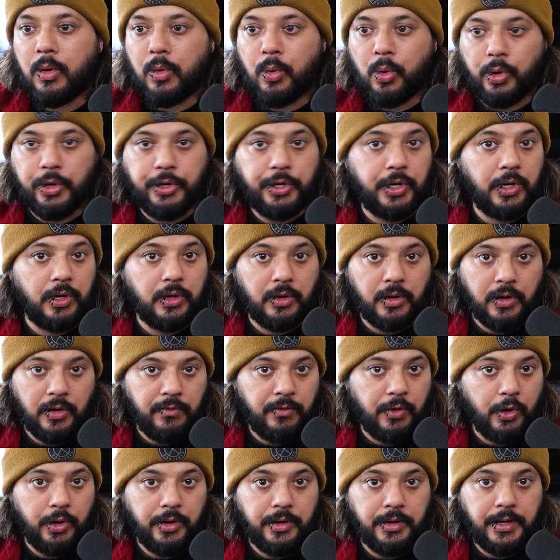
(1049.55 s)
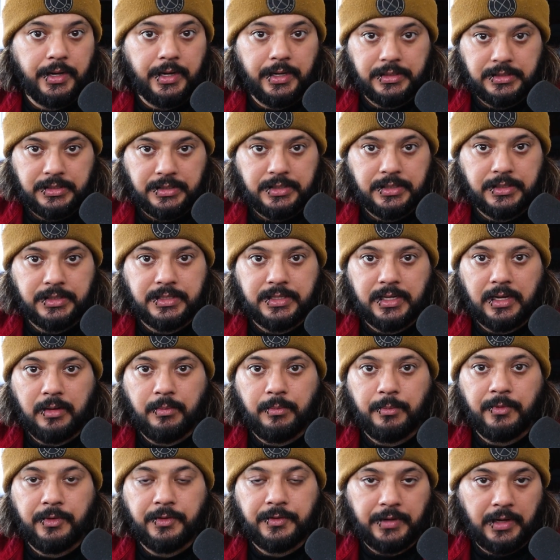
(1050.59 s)
or you can convert an existing
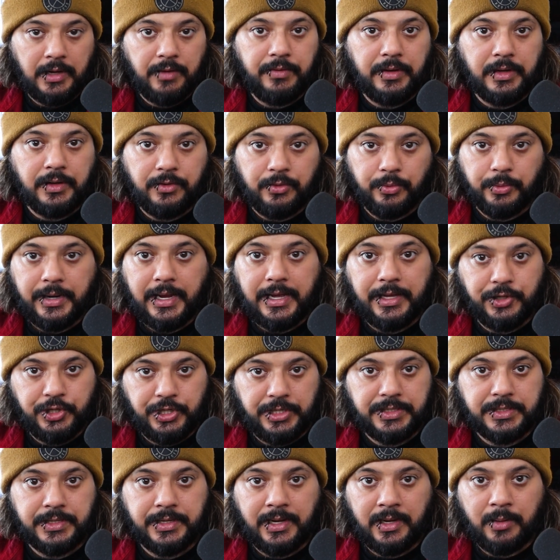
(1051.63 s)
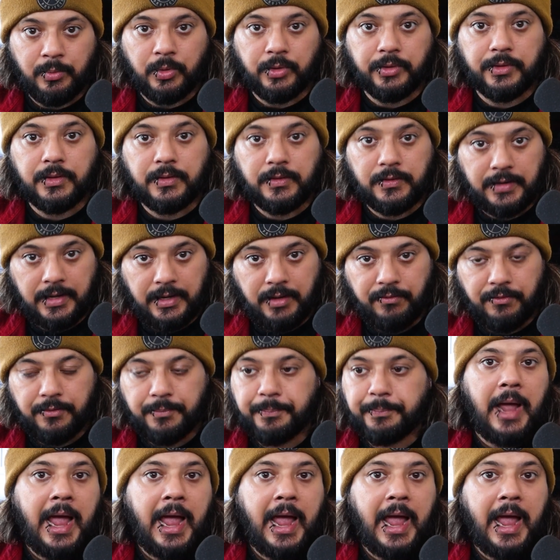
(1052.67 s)
save into an AGS enabled save.